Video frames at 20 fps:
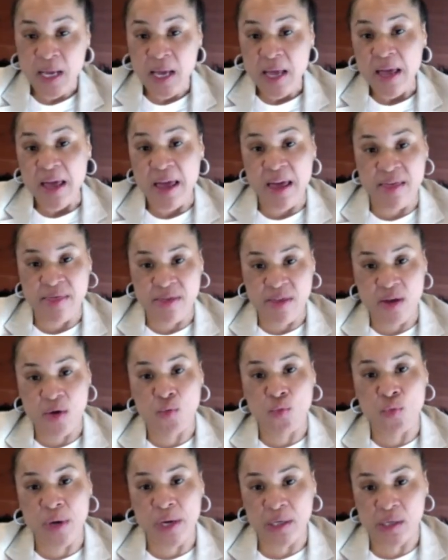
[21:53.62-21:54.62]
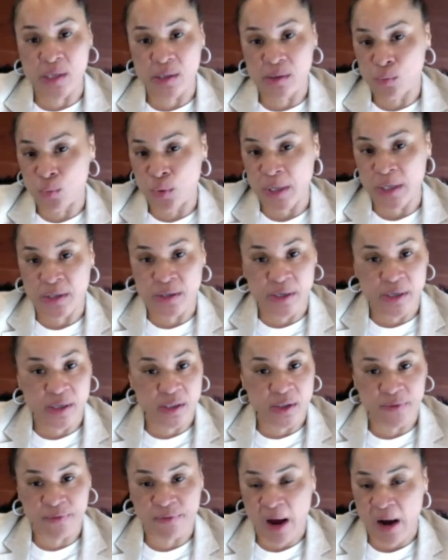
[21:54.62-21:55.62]
And then we we
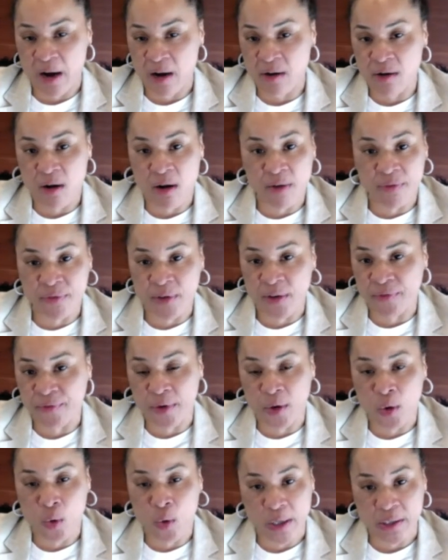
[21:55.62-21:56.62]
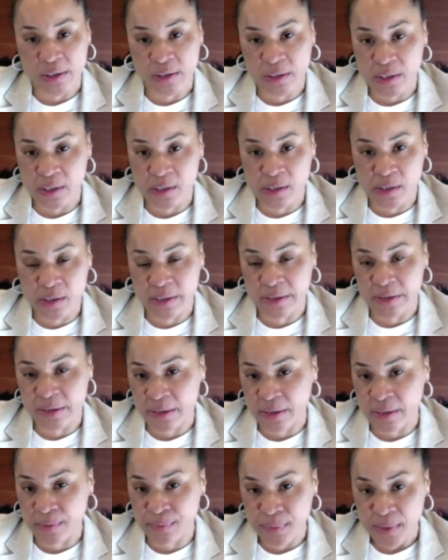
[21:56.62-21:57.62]
just fire off different questions to
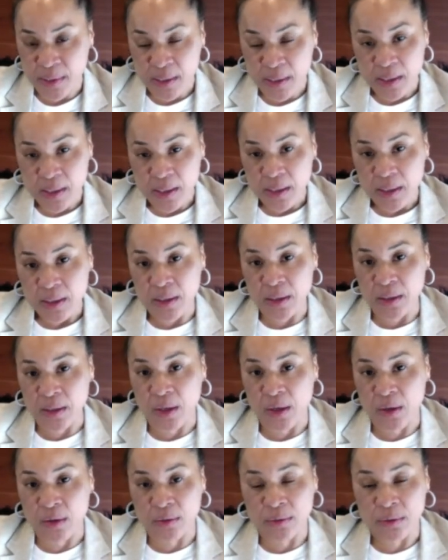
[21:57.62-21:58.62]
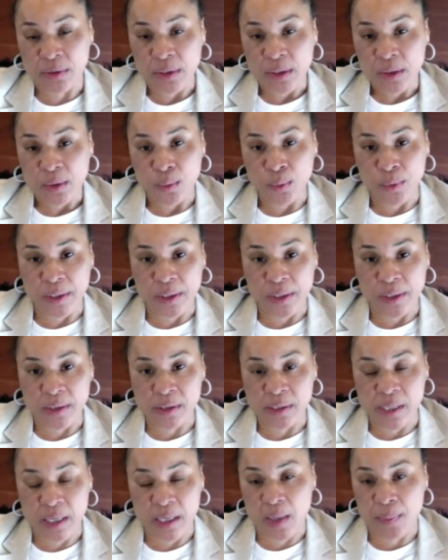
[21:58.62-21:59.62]
them. You know, we
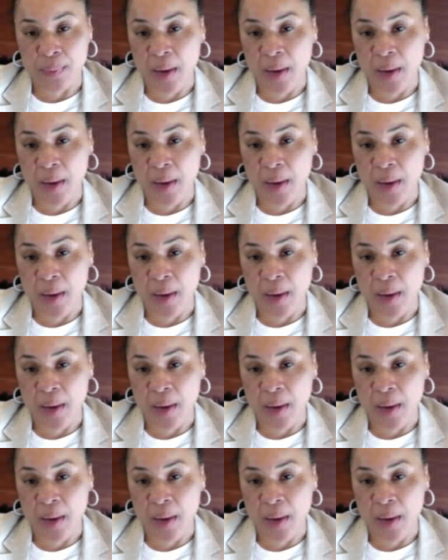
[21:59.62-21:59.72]
set up